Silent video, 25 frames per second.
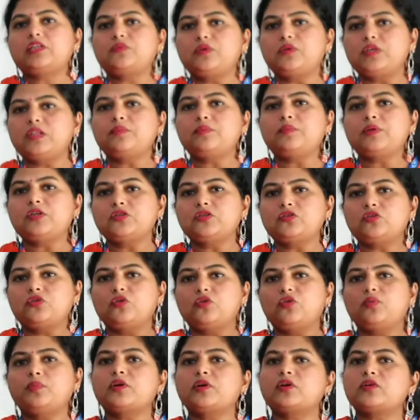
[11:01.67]
will be
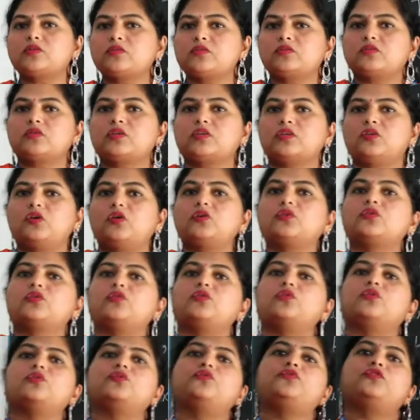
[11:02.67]
slow because you cannot
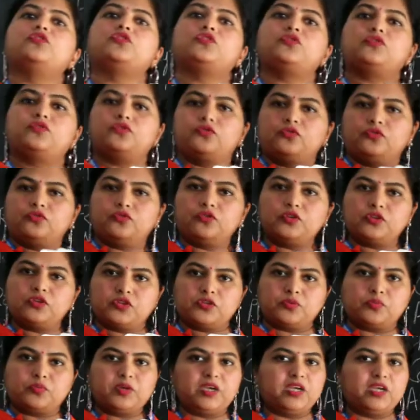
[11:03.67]
go with full
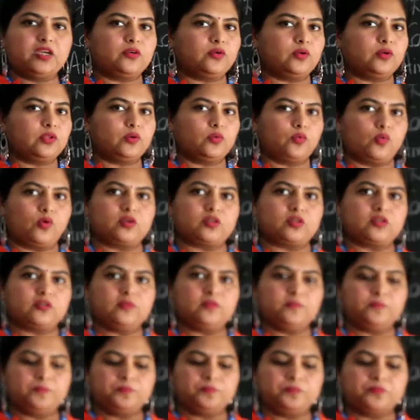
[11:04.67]
speed on the
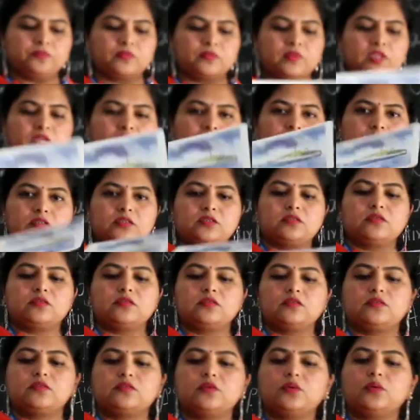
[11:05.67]
water.
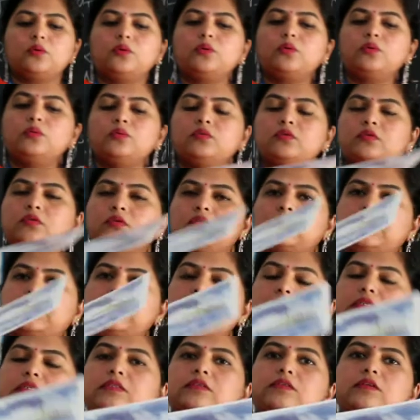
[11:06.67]
So
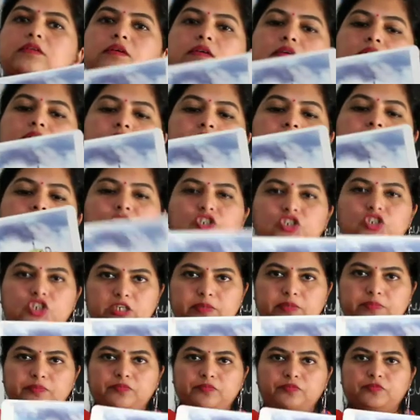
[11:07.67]
these are
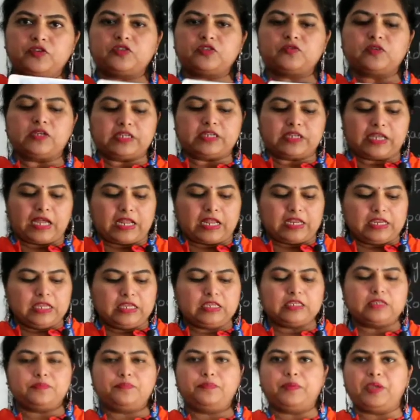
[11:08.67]
ship which will carry
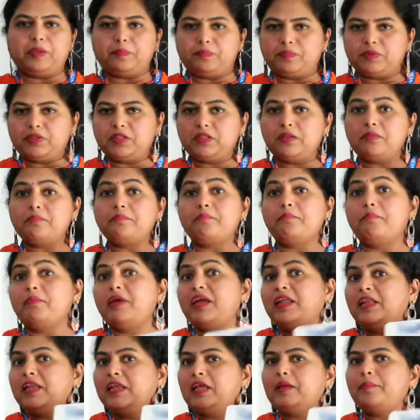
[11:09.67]
people,
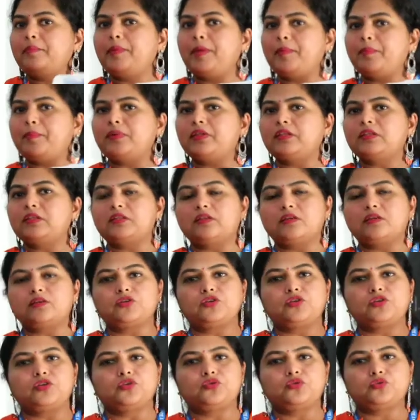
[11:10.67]
many people. They are
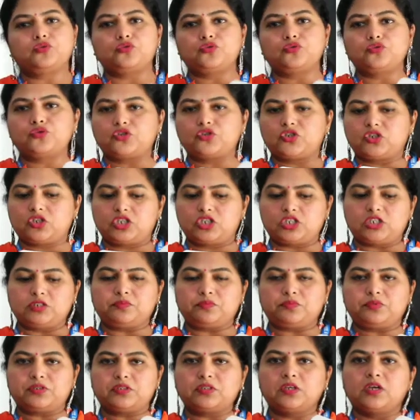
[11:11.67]
huge
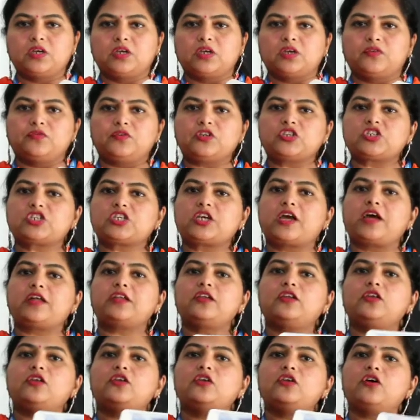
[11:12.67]
ships which
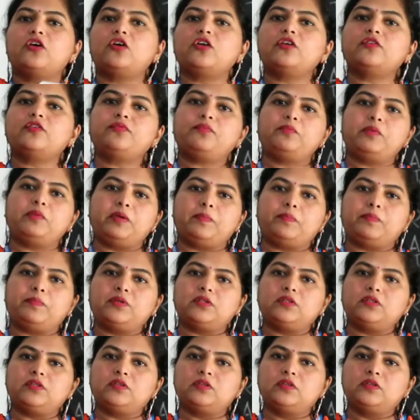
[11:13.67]
carry a lot of
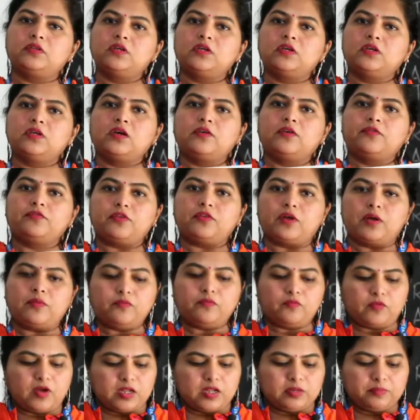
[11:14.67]
people
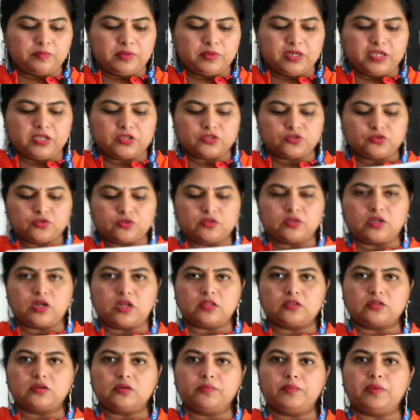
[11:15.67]
from one place to
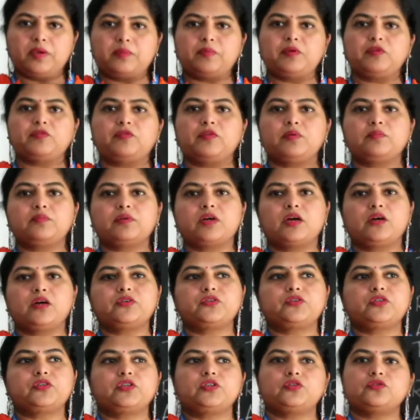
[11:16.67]
another, maybe from
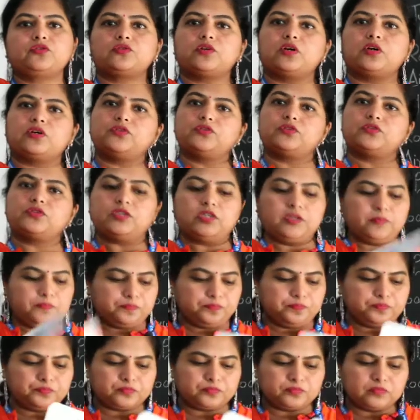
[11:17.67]
country to country.
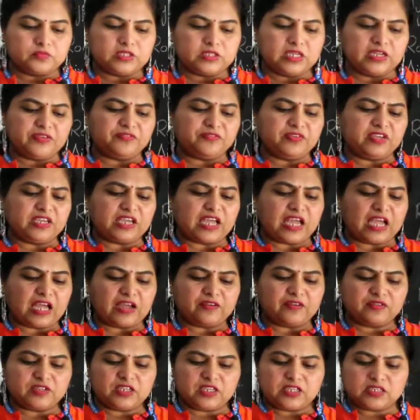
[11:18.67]
Then we
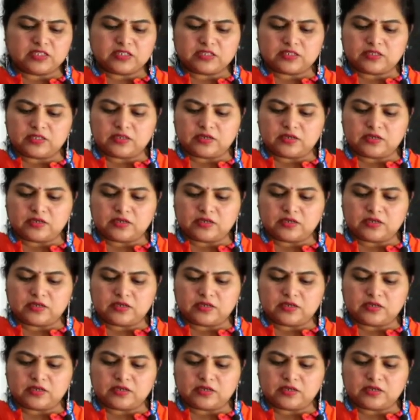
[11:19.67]
have these